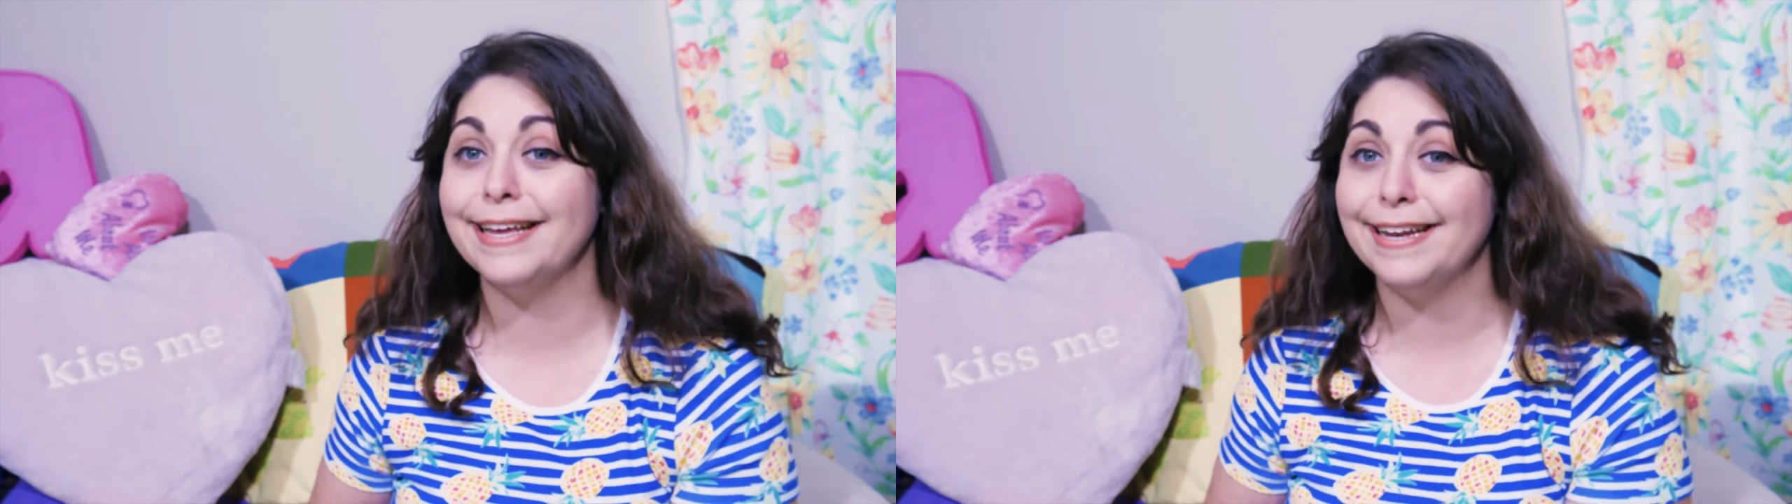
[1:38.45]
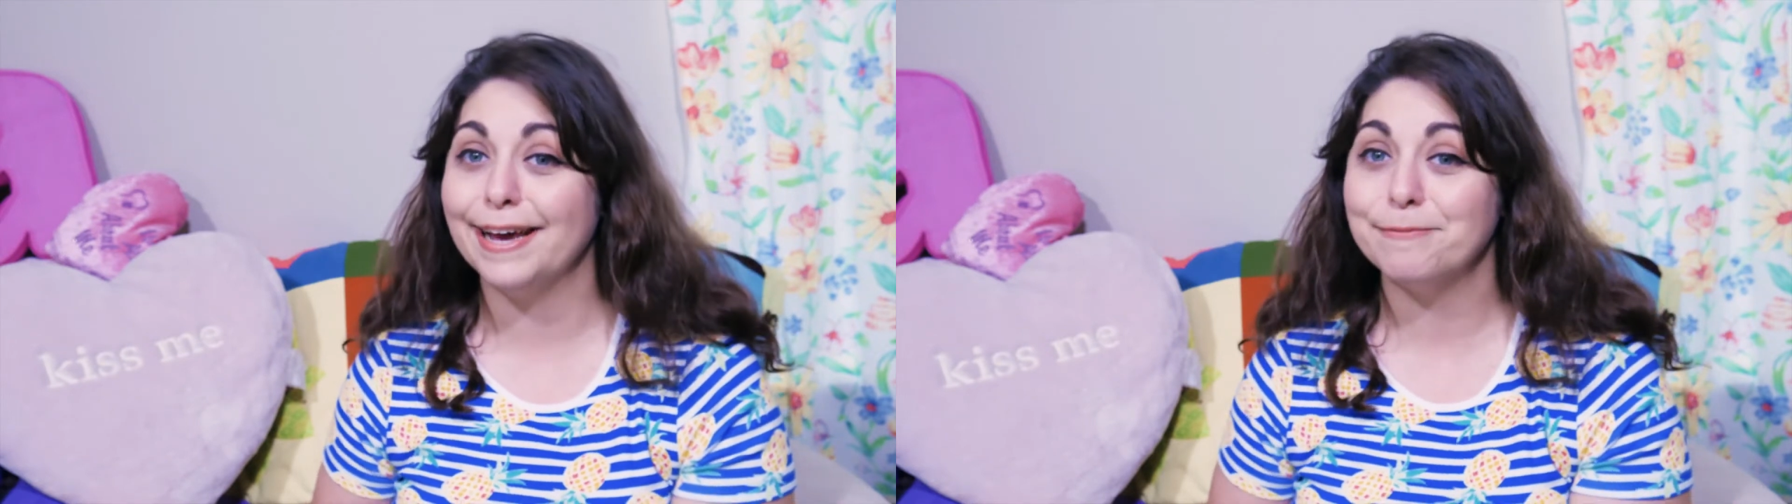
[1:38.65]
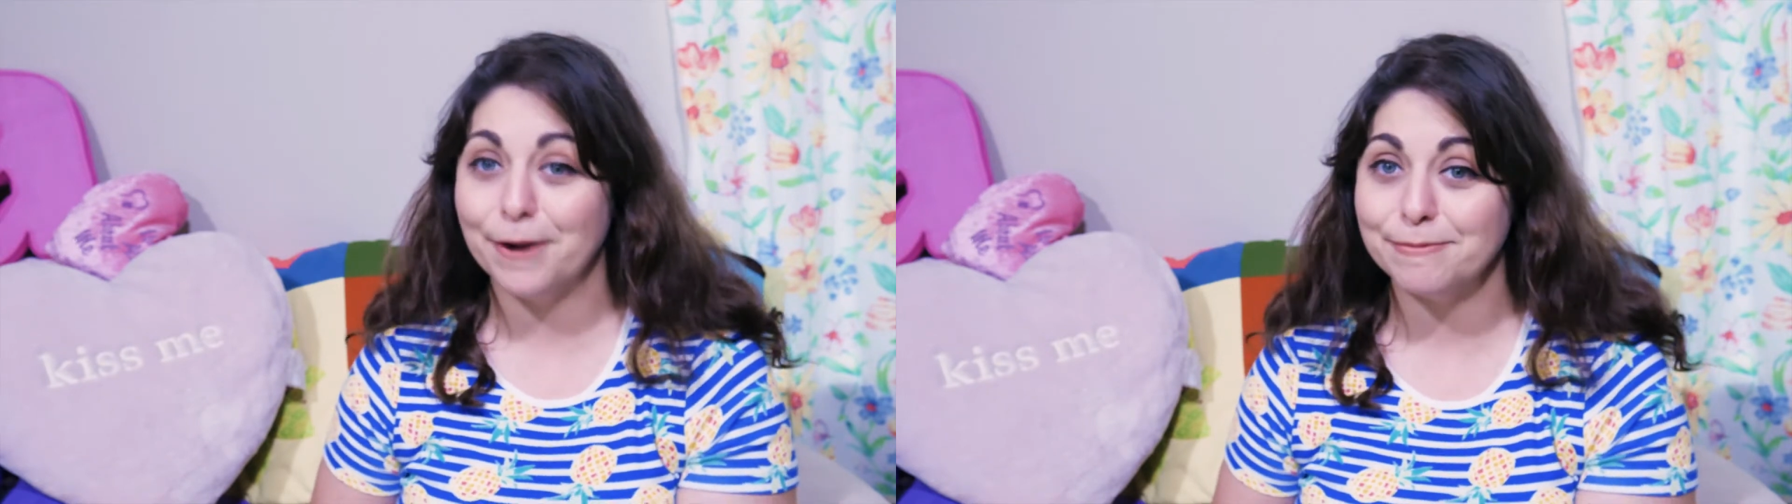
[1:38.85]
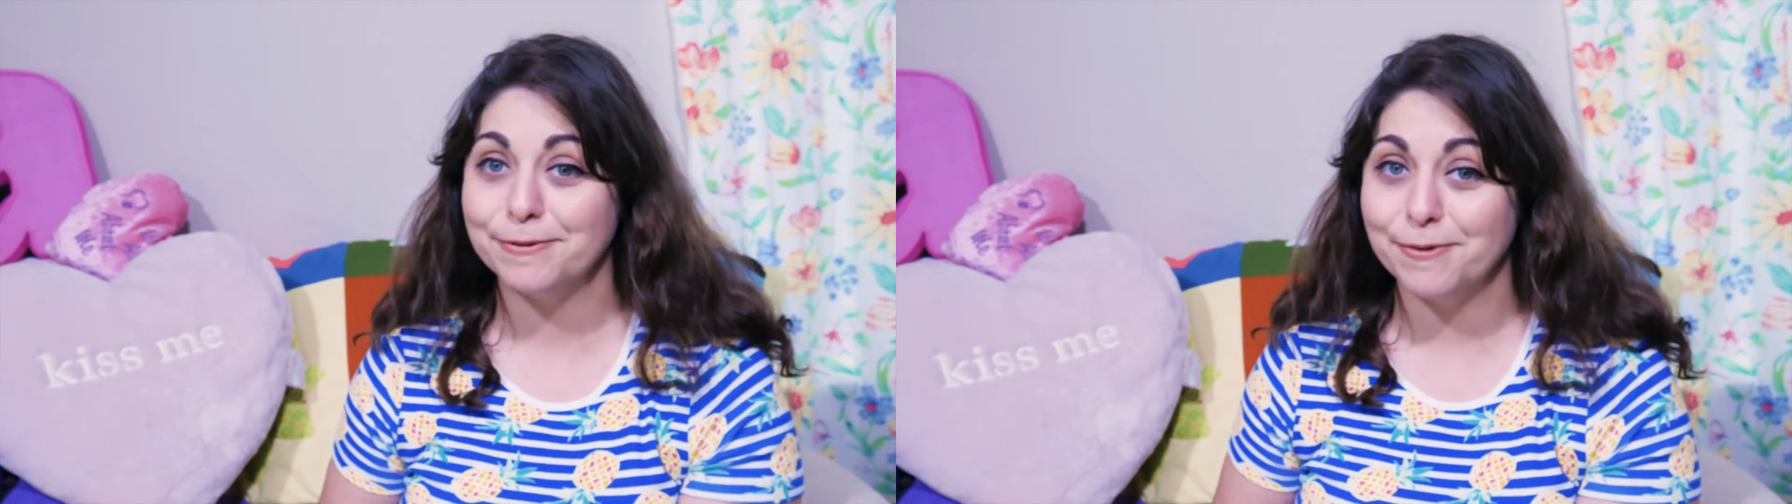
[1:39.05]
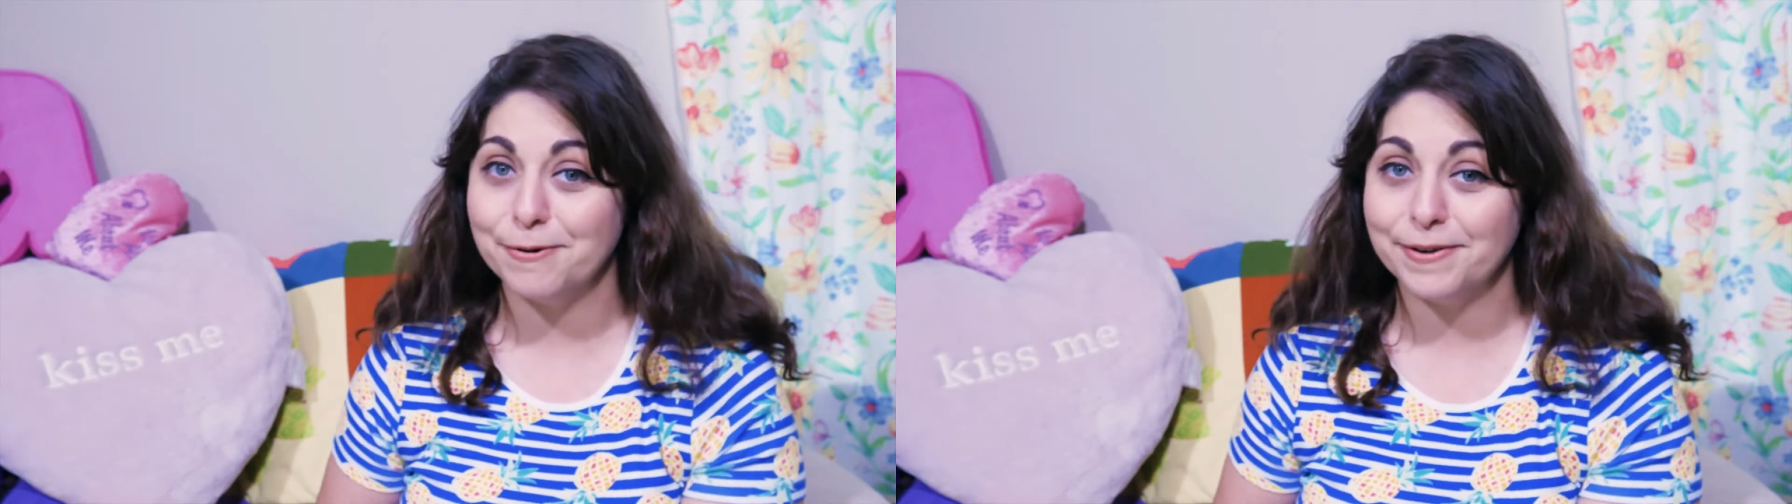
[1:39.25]
and I probably
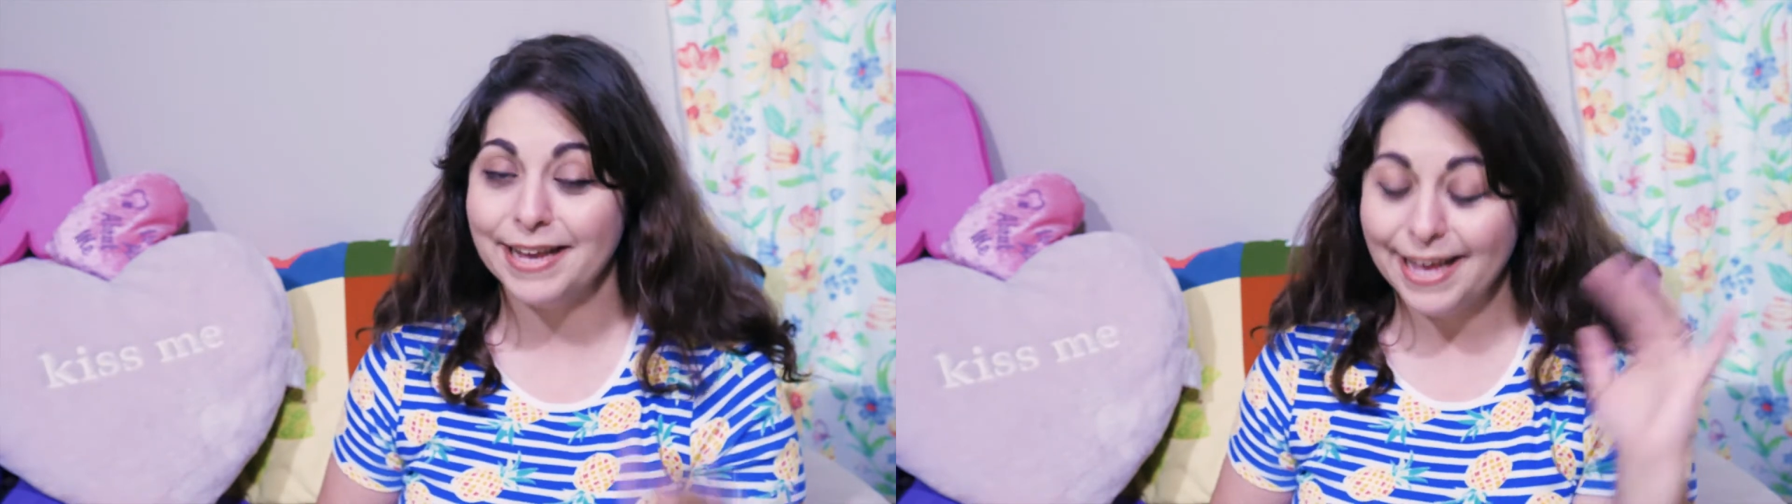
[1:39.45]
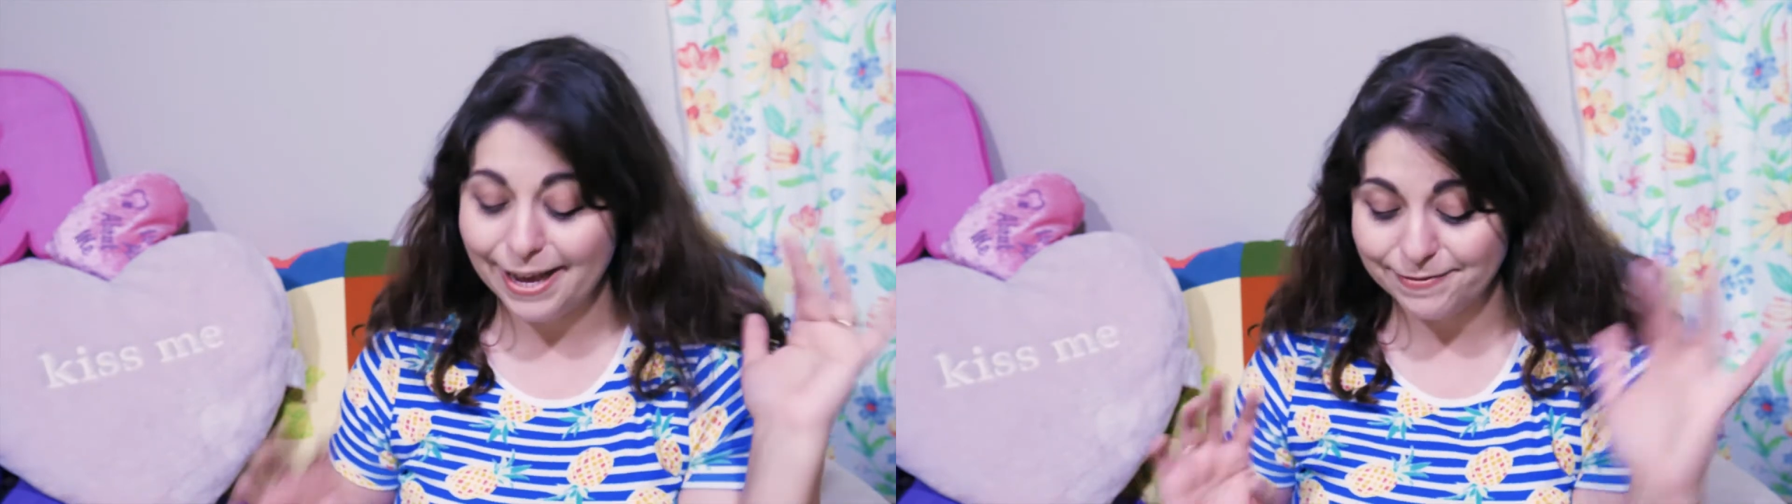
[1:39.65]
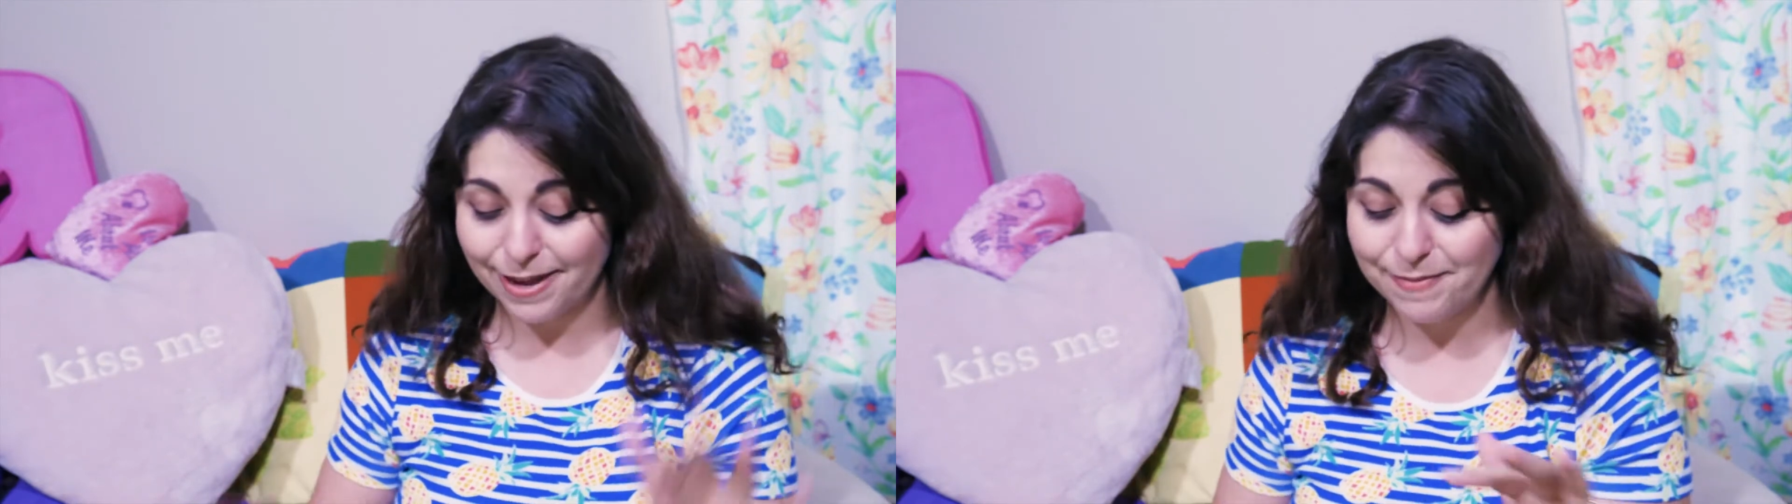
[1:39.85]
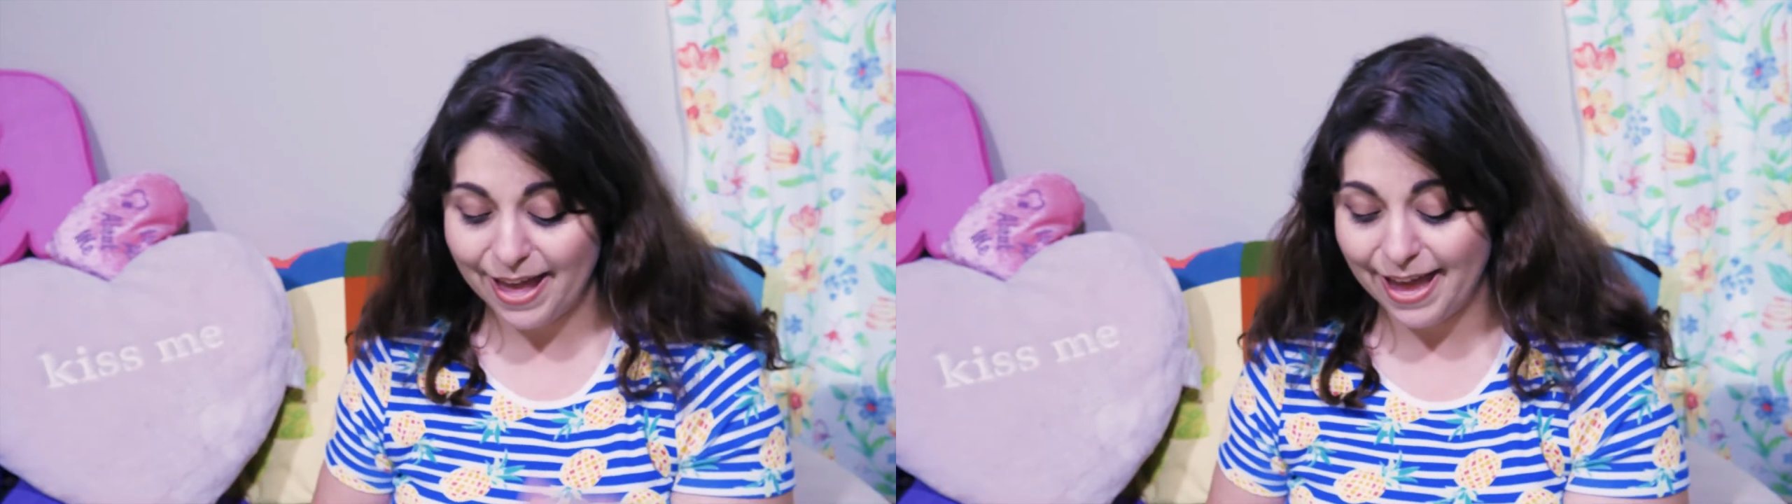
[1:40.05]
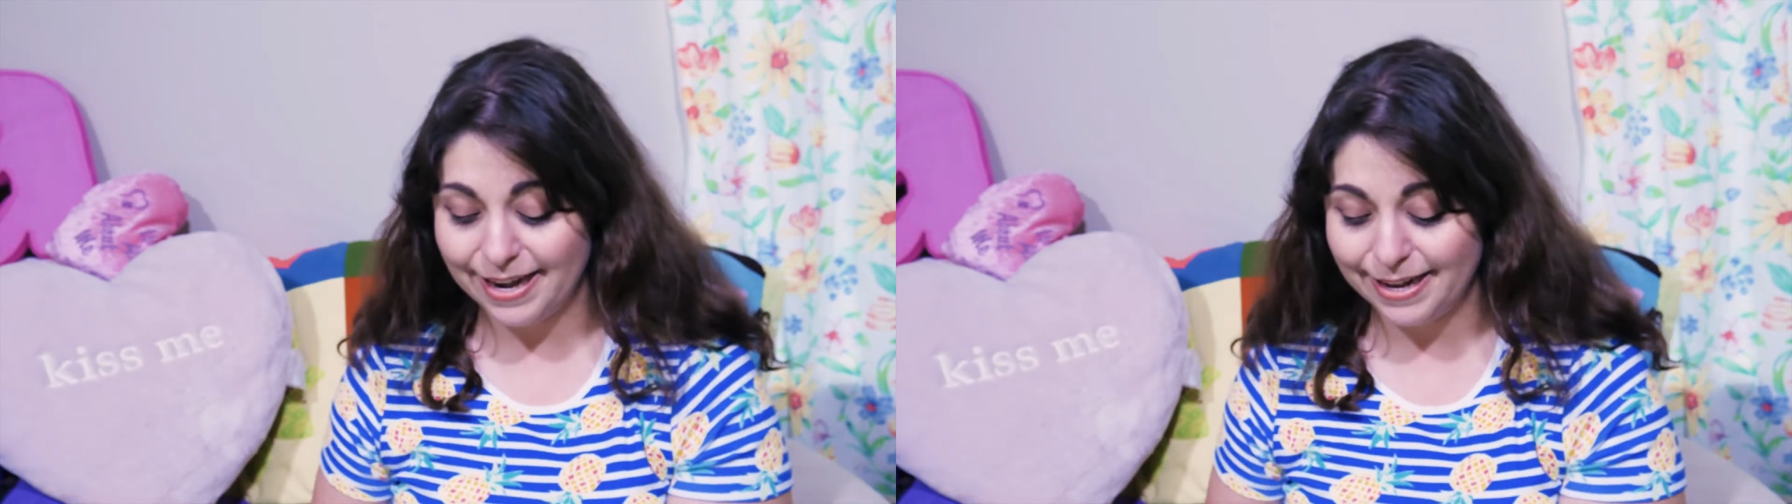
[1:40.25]
won't have time
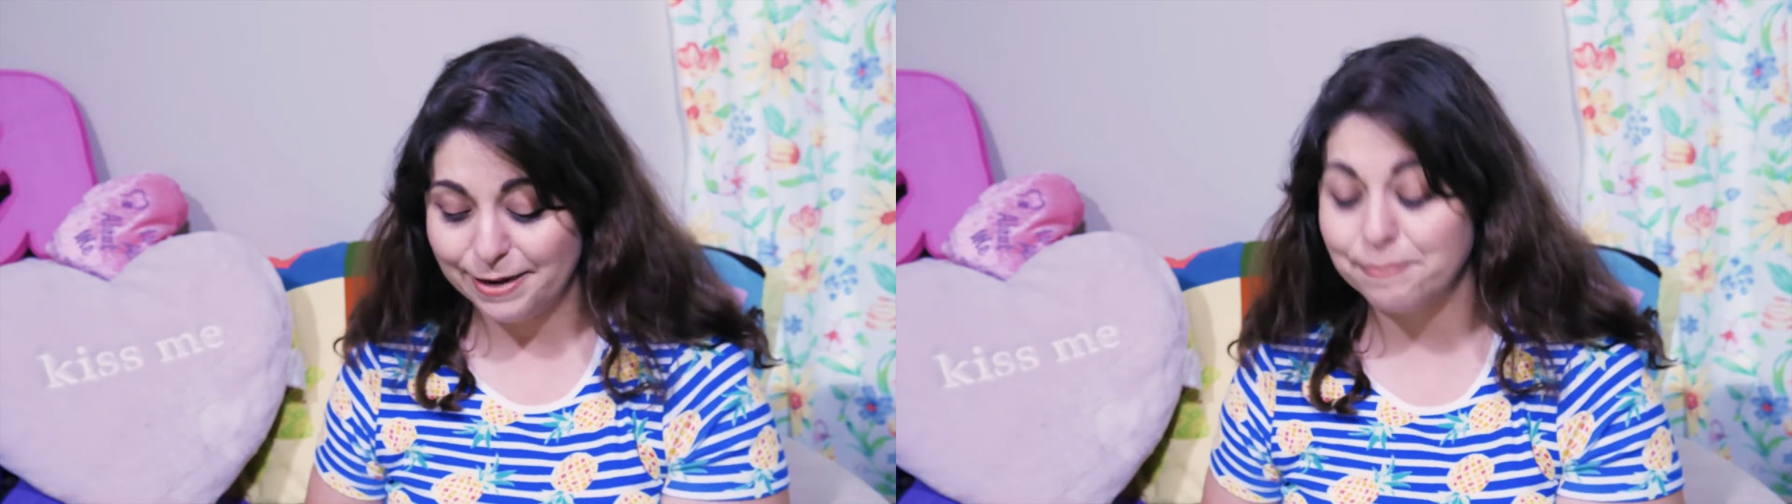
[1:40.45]
to edit it.